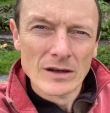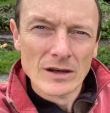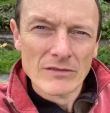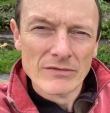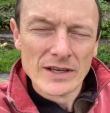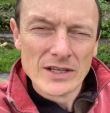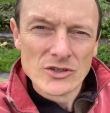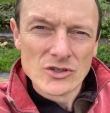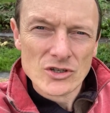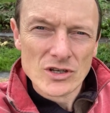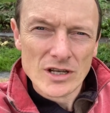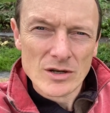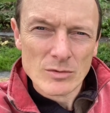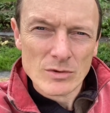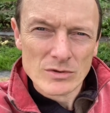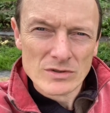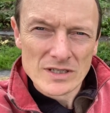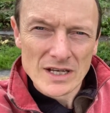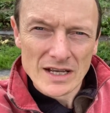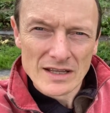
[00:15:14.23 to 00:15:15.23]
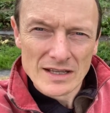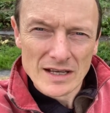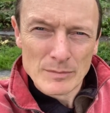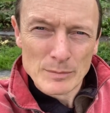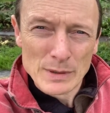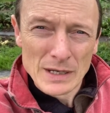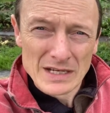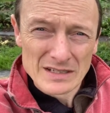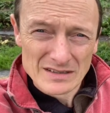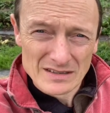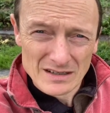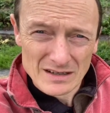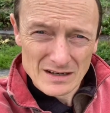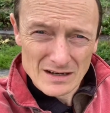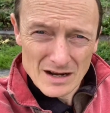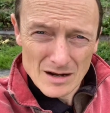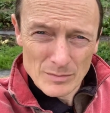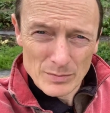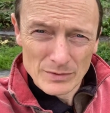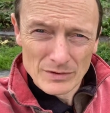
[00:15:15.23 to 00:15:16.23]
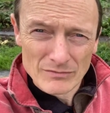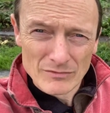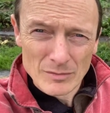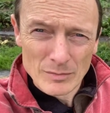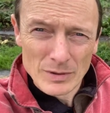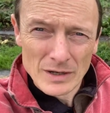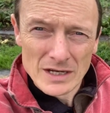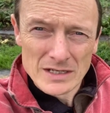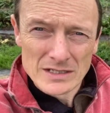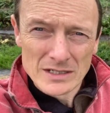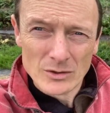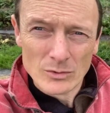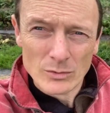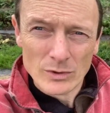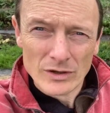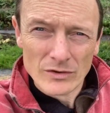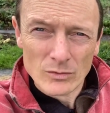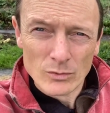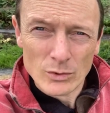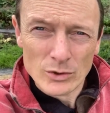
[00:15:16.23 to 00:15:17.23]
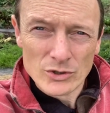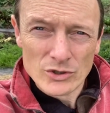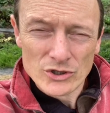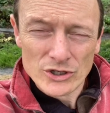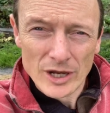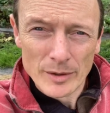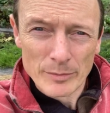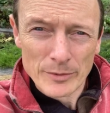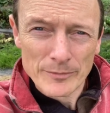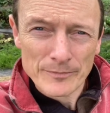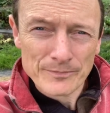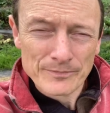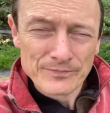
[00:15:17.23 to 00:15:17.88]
Eventually we'll take that plastic up and replace it with wood chip.